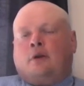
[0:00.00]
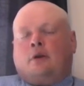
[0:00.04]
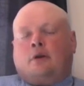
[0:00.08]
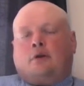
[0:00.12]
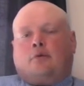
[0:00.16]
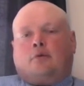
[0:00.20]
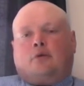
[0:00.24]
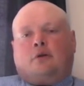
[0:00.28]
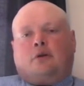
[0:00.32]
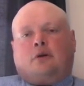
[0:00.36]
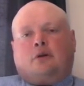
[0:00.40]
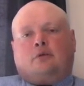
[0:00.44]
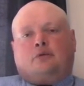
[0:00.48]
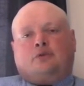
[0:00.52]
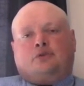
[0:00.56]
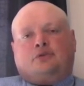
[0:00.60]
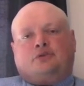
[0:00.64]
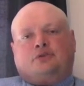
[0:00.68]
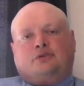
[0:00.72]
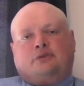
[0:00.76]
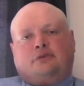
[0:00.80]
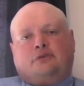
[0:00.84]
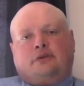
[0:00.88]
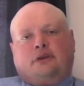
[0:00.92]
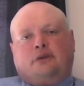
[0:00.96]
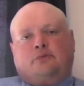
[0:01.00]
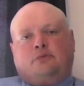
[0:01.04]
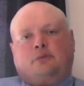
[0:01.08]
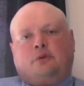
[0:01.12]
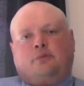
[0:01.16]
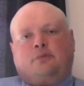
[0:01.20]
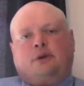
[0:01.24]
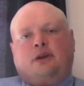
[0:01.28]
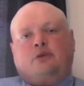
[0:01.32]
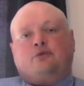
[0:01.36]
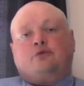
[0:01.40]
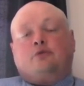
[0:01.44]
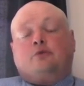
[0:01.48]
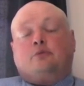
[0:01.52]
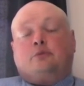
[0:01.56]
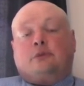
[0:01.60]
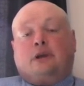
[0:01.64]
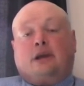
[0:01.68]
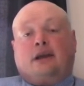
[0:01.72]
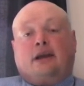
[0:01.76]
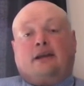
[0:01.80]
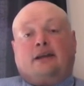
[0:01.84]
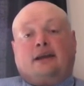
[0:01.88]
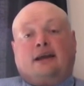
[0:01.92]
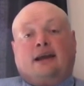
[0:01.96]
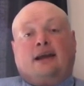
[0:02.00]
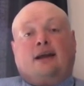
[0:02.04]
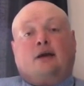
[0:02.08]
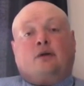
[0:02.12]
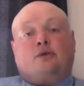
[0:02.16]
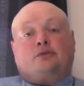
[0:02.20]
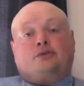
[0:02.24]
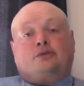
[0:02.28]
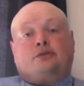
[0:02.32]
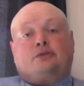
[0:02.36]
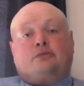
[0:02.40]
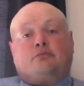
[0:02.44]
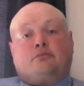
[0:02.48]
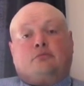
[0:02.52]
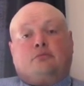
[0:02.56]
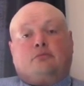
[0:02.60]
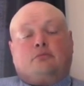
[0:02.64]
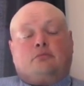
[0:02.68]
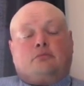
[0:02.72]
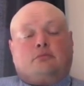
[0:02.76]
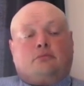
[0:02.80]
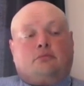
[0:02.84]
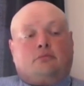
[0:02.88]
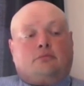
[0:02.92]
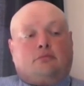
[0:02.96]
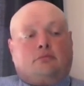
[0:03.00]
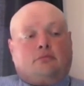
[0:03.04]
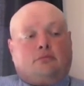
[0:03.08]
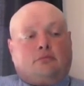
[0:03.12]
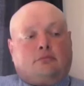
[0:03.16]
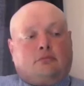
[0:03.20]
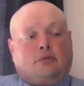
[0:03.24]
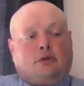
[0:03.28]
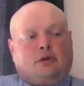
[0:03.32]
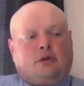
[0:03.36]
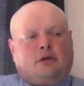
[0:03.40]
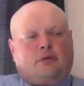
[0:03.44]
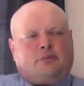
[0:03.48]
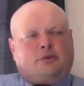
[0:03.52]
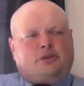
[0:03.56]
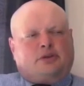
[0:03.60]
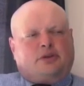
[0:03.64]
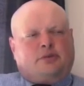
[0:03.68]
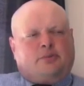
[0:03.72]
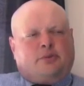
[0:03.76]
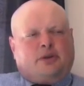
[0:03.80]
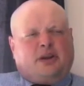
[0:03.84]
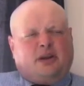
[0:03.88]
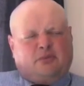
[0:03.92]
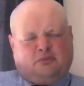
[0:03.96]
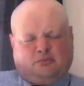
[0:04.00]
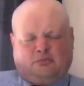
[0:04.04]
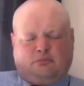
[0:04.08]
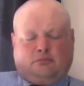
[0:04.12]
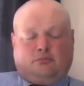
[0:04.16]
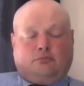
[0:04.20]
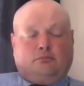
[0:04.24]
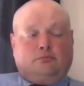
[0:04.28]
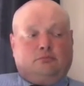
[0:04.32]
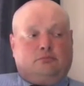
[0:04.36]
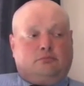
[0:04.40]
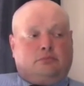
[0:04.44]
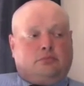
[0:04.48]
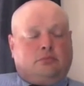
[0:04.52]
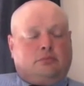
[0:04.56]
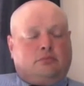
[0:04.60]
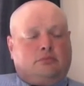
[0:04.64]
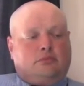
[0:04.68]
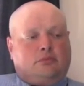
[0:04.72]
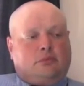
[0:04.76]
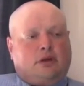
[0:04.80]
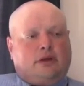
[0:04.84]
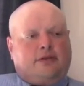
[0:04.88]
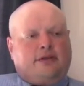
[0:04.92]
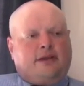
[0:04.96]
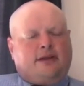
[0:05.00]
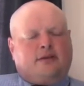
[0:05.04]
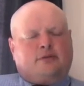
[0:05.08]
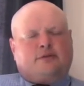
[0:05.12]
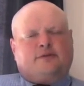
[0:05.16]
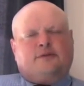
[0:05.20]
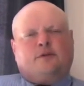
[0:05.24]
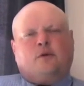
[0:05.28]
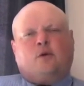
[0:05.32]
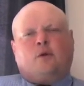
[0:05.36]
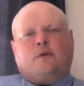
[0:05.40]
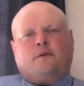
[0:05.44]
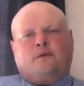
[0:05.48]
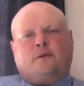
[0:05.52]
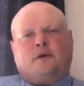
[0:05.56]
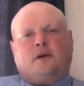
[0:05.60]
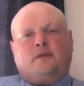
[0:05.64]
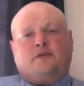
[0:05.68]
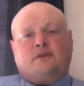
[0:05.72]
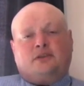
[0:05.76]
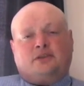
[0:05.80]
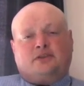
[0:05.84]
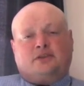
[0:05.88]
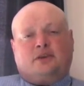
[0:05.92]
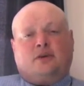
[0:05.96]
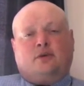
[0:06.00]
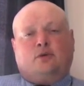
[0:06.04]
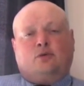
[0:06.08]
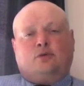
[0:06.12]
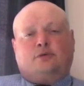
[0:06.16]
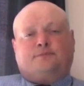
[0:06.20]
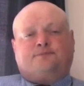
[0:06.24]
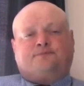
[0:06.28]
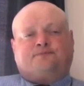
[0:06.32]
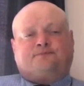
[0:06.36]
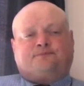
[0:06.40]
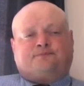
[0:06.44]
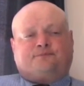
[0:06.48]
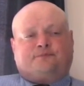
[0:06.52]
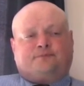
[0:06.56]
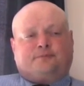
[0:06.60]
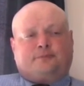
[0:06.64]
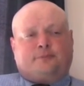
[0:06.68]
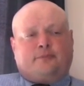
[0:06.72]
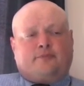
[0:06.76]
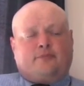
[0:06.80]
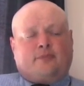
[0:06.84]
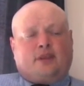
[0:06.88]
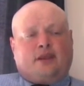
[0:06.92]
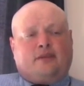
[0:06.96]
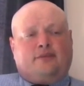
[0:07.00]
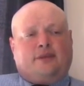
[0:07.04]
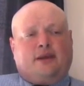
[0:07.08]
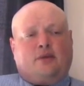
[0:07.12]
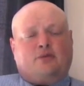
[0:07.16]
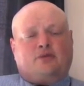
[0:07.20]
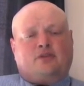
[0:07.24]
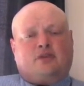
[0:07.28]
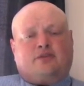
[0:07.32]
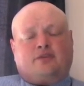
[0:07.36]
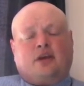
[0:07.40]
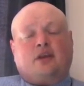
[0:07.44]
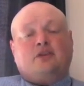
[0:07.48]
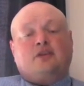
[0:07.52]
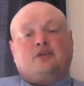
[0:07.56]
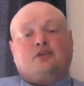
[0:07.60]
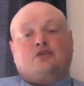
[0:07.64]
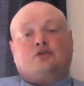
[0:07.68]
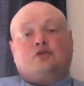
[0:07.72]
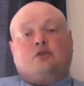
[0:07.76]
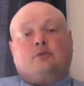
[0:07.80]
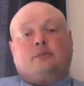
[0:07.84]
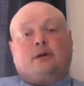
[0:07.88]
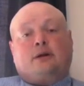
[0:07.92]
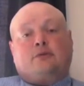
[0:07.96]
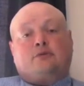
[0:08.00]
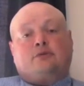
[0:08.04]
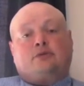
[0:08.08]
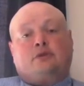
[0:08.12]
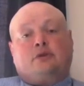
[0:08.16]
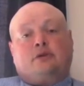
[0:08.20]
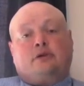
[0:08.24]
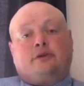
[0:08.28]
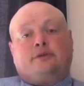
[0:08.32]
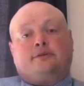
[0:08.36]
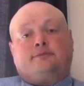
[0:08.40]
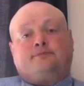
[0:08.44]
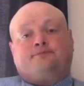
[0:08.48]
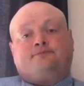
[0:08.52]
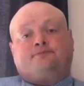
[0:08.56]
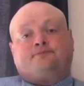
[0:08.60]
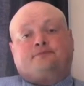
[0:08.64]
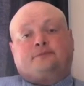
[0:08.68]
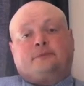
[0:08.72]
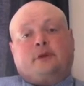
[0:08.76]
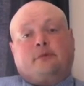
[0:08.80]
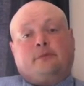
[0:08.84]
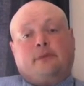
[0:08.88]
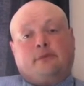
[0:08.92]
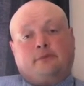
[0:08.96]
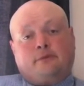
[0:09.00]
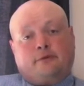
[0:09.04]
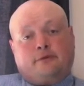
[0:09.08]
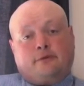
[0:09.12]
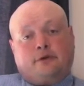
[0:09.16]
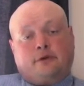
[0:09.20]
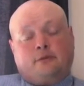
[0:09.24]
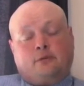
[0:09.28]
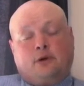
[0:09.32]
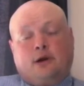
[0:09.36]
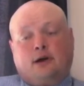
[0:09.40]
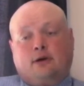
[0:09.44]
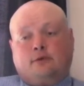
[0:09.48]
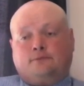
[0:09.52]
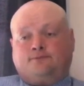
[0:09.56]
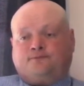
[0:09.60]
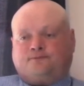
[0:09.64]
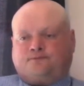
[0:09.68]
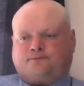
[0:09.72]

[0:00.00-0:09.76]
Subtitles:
When I was in my bedroom there in the house, when I must have been, I think I was 4 or 5 years old, there was a thunderstorm outside. I remember it very well.